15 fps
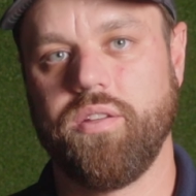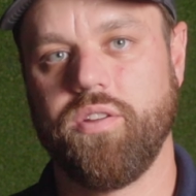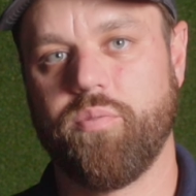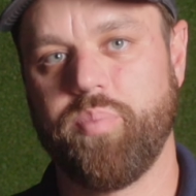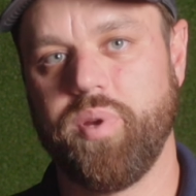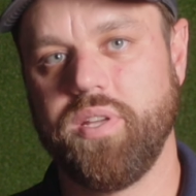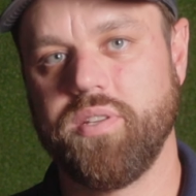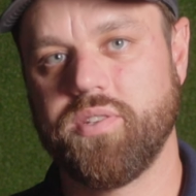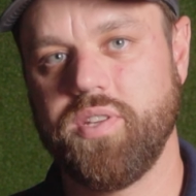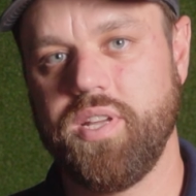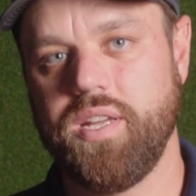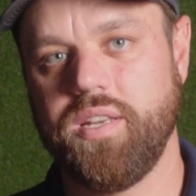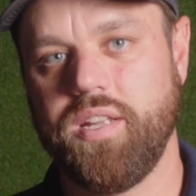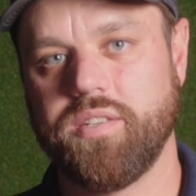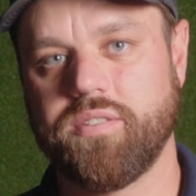Your
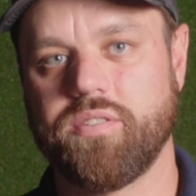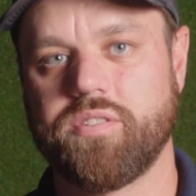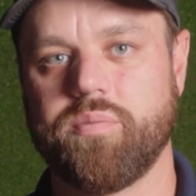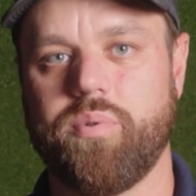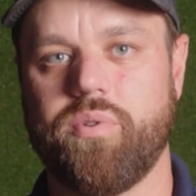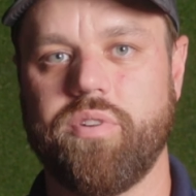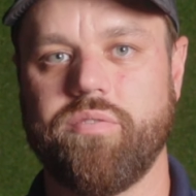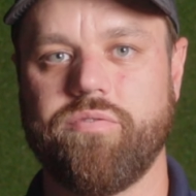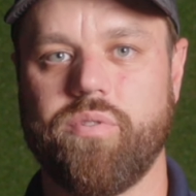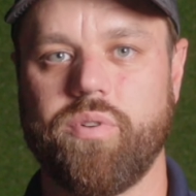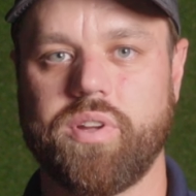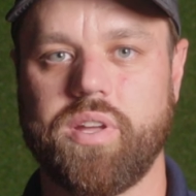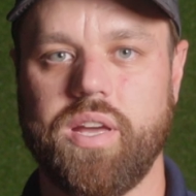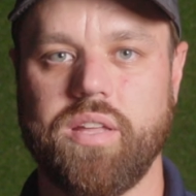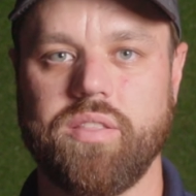PC needs to support
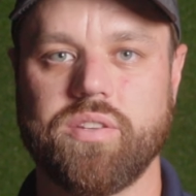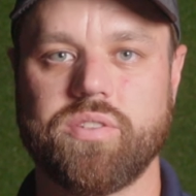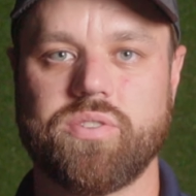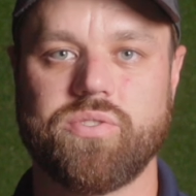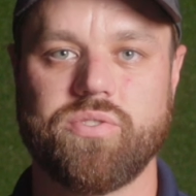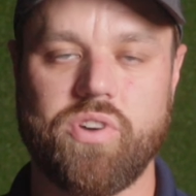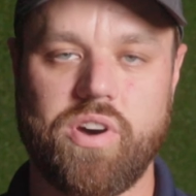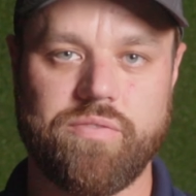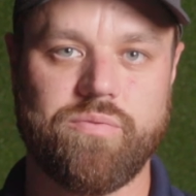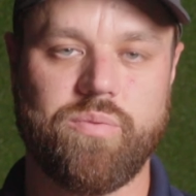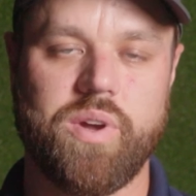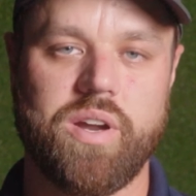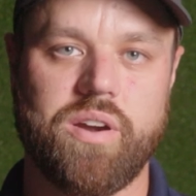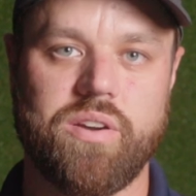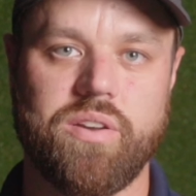4K. The
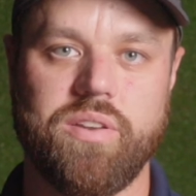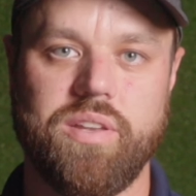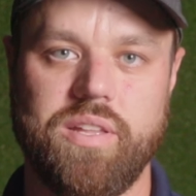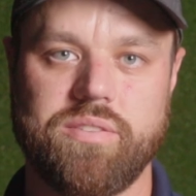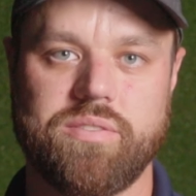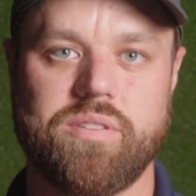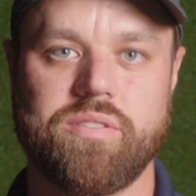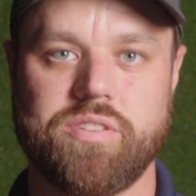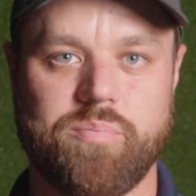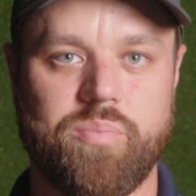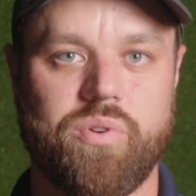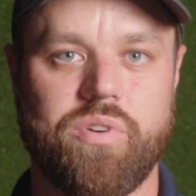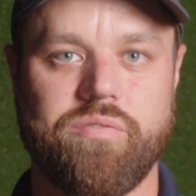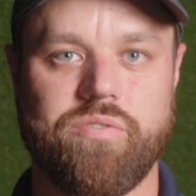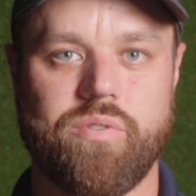software needs to
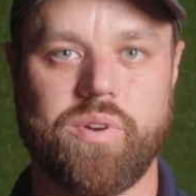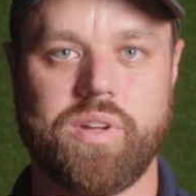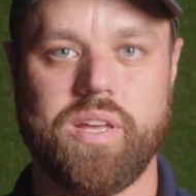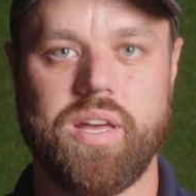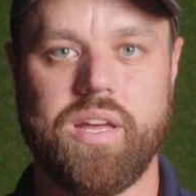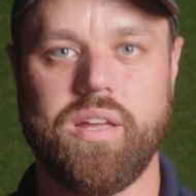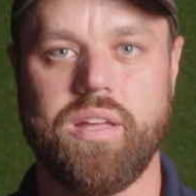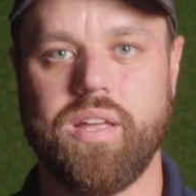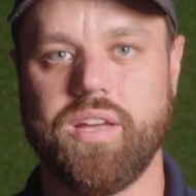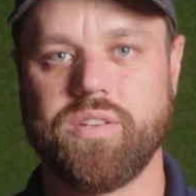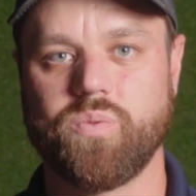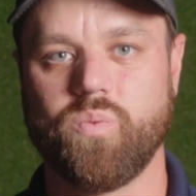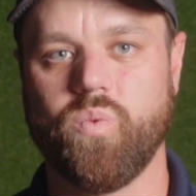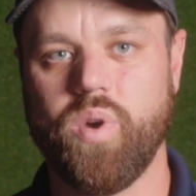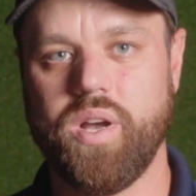support 4K,
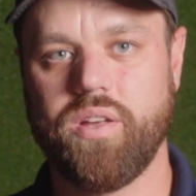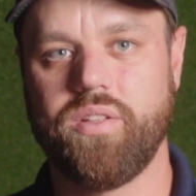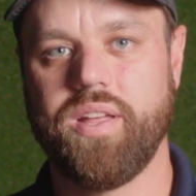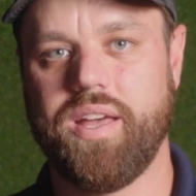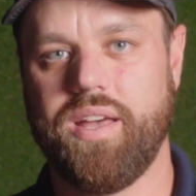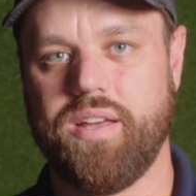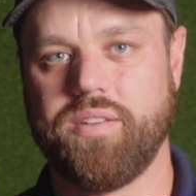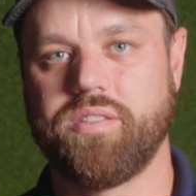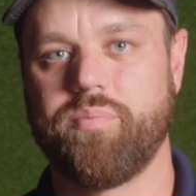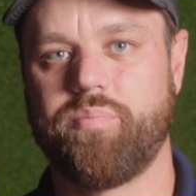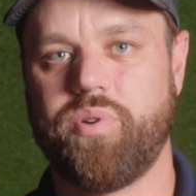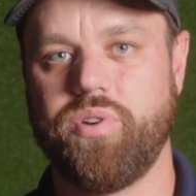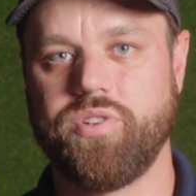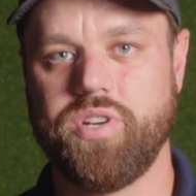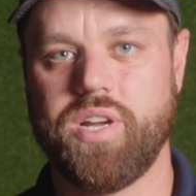as well as the
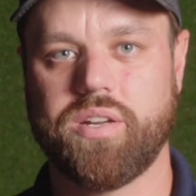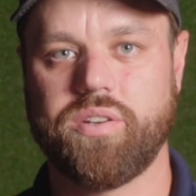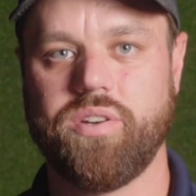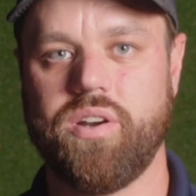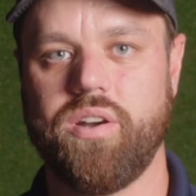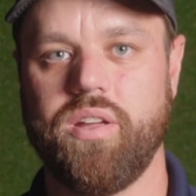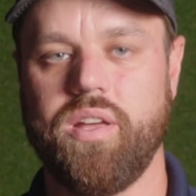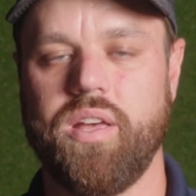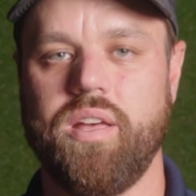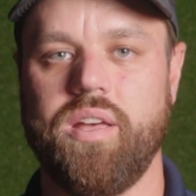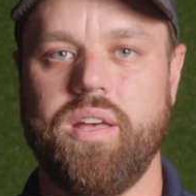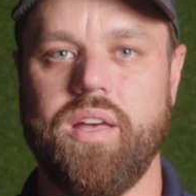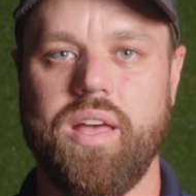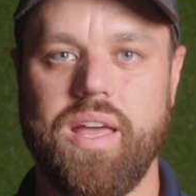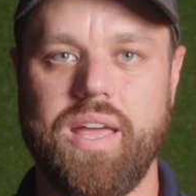projector.
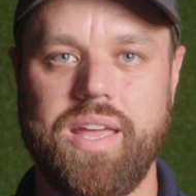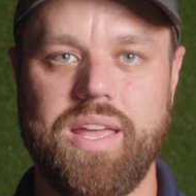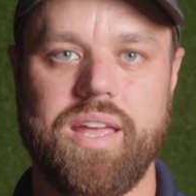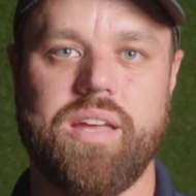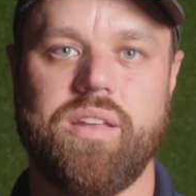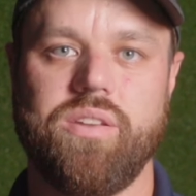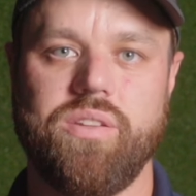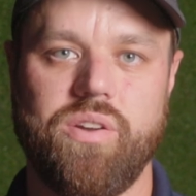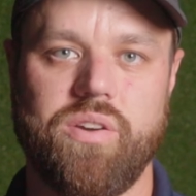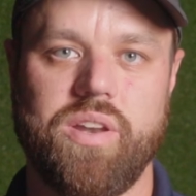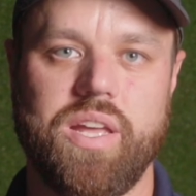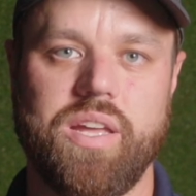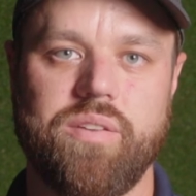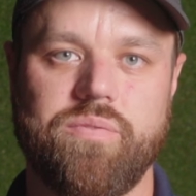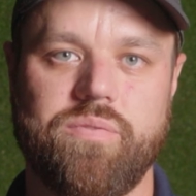And your
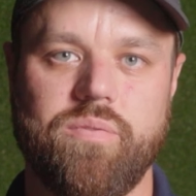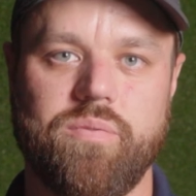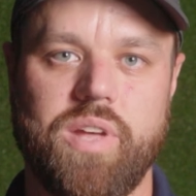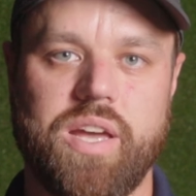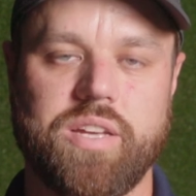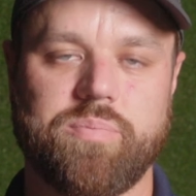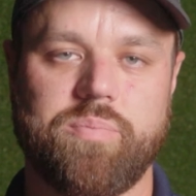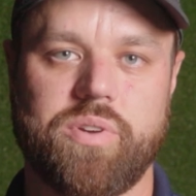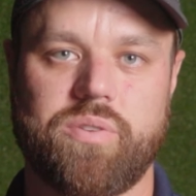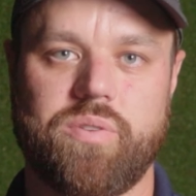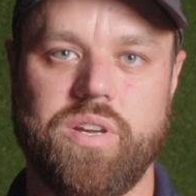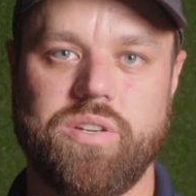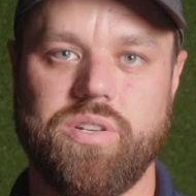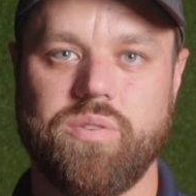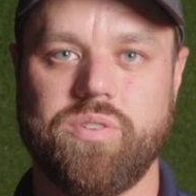native aspect
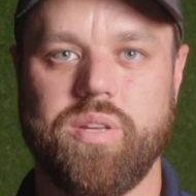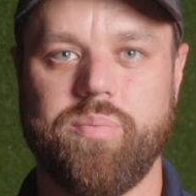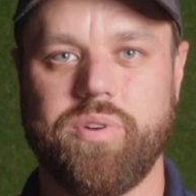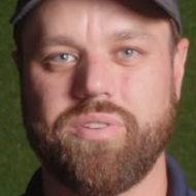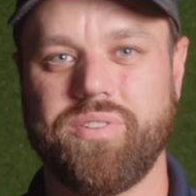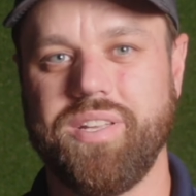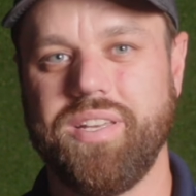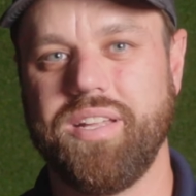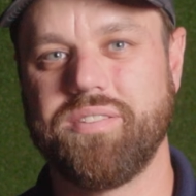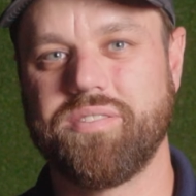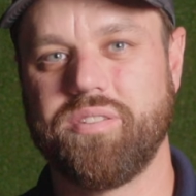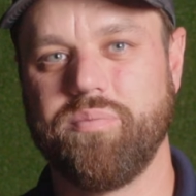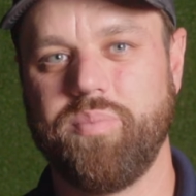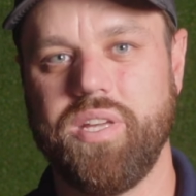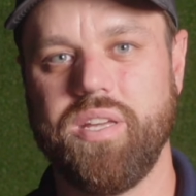ratio typically needs
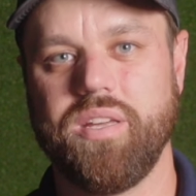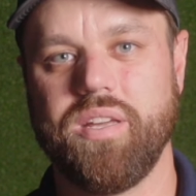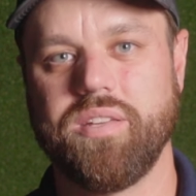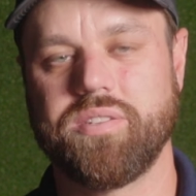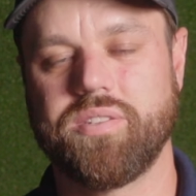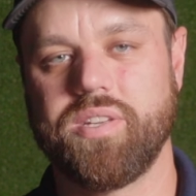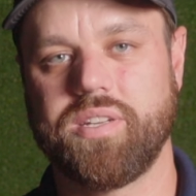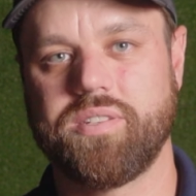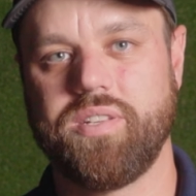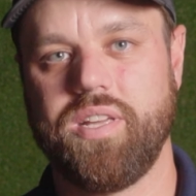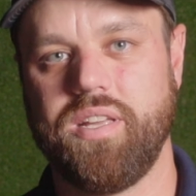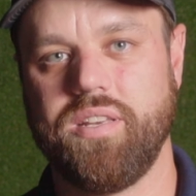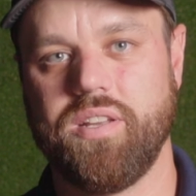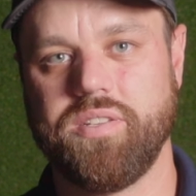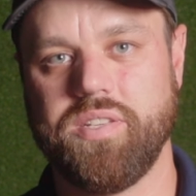to be a
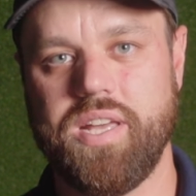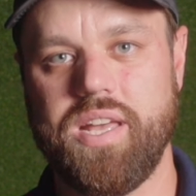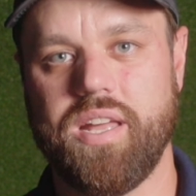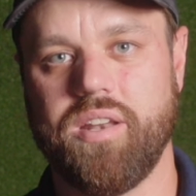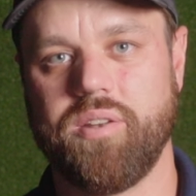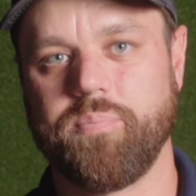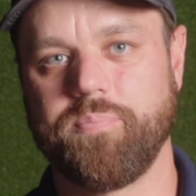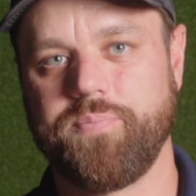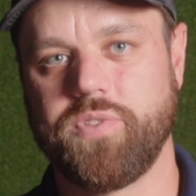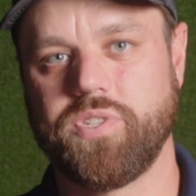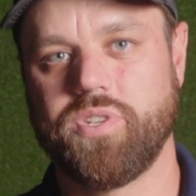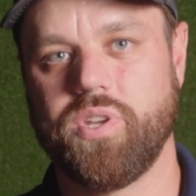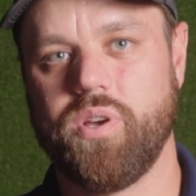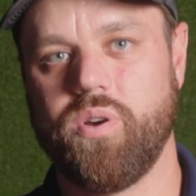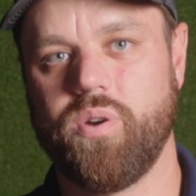16:10.
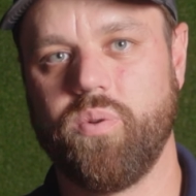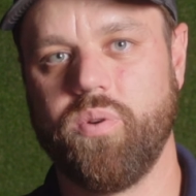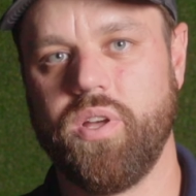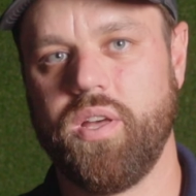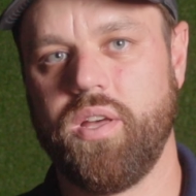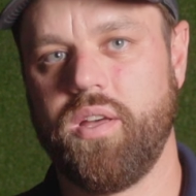So